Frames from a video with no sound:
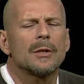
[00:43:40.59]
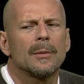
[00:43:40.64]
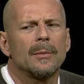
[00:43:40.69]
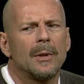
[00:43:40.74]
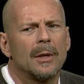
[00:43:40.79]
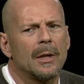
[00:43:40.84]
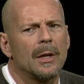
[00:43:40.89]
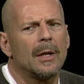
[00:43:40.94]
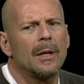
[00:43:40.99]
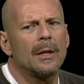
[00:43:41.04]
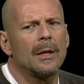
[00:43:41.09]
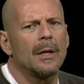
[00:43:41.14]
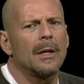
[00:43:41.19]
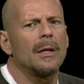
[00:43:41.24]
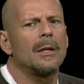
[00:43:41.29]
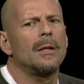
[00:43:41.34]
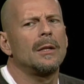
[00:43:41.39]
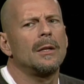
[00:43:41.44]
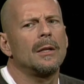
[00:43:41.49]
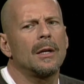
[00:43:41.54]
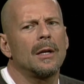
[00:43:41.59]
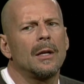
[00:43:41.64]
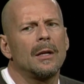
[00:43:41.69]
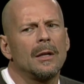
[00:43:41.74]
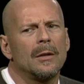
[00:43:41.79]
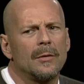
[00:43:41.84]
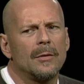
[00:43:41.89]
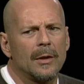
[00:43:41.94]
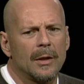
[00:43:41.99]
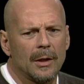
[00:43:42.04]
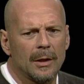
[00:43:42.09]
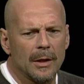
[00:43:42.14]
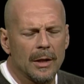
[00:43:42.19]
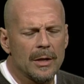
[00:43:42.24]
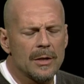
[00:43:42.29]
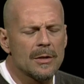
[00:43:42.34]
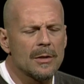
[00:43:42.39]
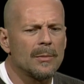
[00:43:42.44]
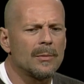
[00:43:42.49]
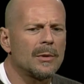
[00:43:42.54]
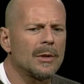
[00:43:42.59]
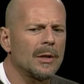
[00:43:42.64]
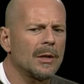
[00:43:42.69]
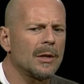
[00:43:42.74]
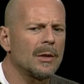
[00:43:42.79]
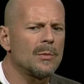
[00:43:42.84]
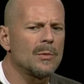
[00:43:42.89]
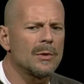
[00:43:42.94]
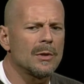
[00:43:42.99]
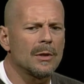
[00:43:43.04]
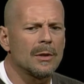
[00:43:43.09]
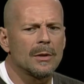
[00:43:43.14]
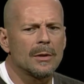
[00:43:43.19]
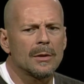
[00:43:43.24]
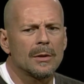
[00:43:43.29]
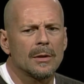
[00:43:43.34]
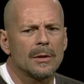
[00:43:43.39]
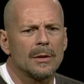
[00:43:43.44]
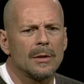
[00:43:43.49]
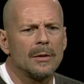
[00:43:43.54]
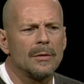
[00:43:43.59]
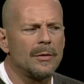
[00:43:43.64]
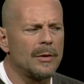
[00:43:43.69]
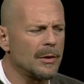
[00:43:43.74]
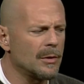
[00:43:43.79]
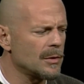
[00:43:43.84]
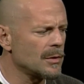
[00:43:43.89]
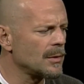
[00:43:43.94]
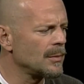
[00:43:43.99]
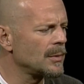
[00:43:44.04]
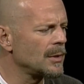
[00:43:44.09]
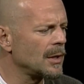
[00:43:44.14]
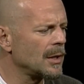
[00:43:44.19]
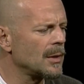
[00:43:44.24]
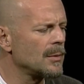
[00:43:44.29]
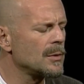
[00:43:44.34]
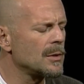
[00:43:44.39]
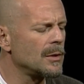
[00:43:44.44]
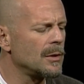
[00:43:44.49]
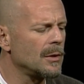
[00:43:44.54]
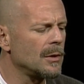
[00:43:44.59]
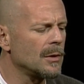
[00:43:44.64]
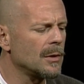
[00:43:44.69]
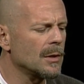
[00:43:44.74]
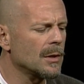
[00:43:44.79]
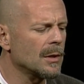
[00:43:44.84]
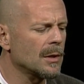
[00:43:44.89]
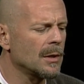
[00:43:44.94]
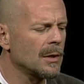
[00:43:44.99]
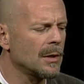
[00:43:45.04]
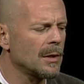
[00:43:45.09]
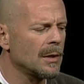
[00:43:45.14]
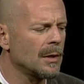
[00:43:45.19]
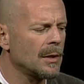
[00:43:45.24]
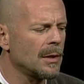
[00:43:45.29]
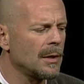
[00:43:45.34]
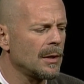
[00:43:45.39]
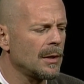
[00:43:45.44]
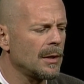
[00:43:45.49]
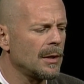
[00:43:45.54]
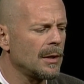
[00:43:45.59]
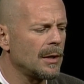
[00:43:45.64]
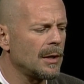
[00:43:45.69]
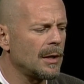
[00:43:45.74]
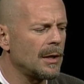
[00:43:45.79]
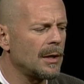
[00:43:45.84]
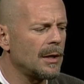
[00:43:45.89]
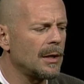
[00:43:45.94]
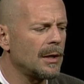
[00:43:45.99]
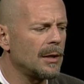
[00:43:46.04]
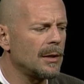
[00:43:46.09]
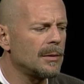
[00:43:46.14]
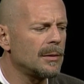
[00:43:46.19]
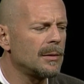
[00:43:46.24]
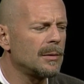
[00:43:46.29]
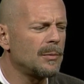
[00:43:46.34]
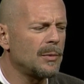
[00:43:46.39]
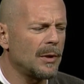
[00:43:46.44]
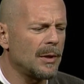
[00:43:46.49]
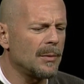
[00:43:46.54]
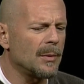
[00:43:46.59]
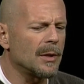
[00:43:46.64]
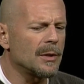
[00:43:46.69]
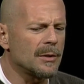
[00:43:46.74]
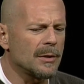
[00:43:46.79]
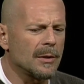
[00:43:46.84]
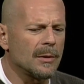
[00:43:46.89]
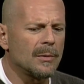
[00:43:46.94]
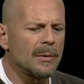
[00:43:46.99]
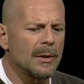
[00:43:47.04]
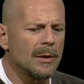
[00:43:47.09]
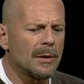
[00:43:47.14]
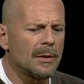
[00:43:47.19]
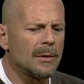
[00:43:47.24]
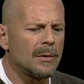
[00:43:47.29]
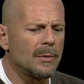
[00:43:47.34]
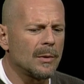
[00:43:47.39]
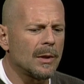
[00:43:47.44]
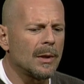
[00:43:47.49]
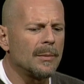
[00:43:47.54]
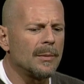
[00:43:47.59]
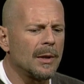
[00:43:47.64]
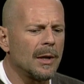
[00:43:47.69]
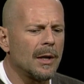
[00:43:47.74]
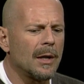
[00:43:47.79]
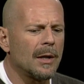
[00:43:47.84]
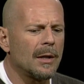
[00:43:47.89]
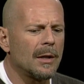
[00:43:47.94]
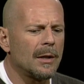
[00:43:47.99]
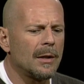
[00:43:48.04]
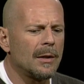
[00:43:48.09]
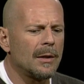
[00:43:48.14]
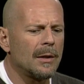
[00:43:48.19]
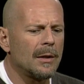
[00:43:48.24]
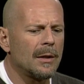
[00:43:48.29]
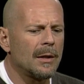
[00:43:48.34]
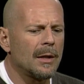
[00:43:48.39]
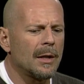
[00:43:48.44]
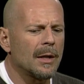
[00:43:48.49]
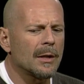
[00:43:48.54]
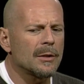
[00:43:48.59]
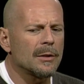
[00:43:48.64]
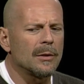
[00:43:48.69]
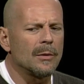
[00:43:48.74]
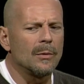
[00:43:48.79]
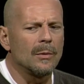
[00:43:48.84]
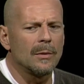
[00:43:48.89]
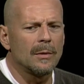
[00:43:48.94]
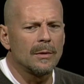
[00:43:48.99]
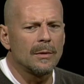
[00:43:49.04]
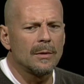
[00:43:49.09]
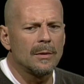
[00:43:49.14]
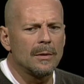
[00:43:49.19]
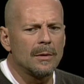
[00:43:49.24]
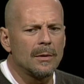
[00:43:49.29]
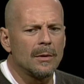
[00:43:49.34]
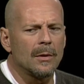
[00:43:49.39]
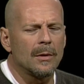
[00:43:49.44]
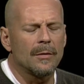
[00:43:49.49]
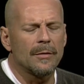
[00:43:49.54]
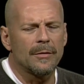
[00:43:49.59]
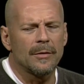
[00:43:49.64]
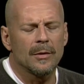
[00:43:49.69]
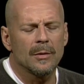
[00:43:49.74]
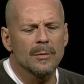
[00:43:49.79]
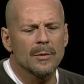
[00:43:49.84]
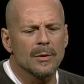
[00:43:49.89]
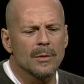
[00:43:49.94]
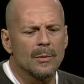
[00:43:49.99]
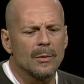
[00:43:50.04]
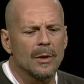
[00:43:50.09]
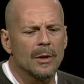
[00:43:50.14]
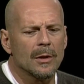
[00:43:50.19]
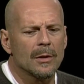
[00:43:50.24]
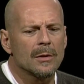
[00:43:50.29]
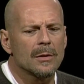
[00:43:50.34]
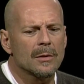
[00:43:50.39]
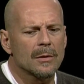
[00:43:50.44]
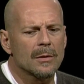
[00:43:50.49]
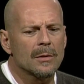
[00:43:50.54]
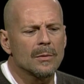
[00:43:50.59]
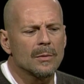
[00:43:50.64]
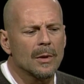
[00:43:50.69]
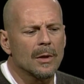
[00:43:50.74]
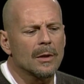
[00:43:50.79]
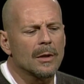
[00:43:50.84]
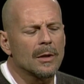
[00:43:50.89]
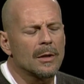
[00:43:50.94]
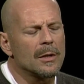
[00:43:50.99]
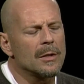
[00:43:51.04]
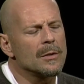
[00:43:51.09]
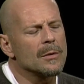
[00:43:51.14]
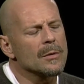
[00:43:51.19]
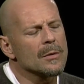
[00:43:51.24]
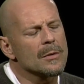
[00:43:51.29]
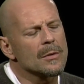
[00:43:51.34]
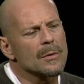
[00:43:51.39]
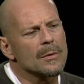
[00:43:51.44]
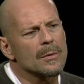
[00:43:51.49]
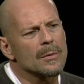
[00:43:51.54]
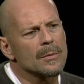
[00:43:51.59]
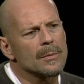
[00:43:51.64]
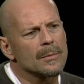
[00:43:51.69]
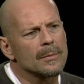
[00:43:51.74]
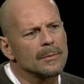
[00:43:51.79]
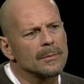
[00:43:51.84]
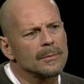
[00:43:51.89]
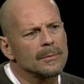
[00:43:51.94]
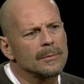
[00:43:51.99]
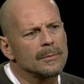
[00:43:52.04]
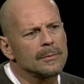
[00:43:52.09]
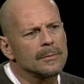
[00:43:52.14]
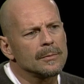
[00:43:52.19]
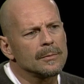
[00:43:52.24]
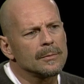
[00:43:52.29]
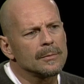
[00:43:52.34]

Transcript: I mean, I I, I live in L A sometimes. Uh, I live here sometimes in New York. Uh, pretty much, though, where, when I'm not actually on a film somewhere, it's where the kids are in school. Yeah.